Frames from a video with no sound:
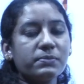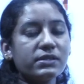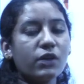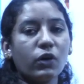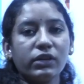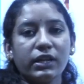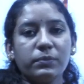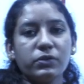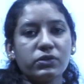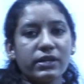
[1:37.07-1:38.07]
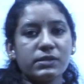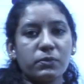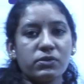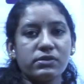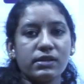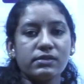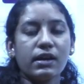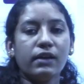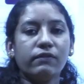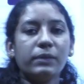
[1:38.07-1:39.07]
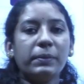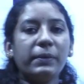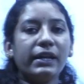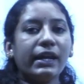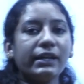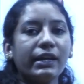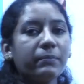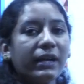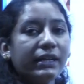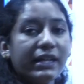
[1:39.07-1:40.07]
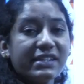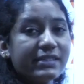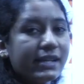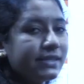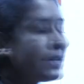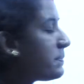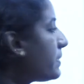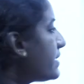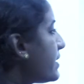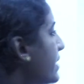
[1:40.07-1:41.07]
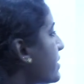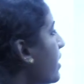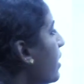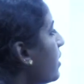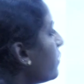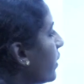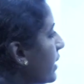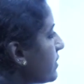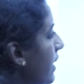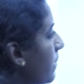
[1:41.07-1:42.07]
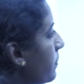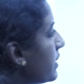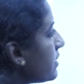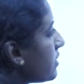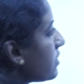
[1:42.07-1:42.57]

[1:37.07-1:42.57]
means how the immune responses will be mediated by T cells and B cells. For example,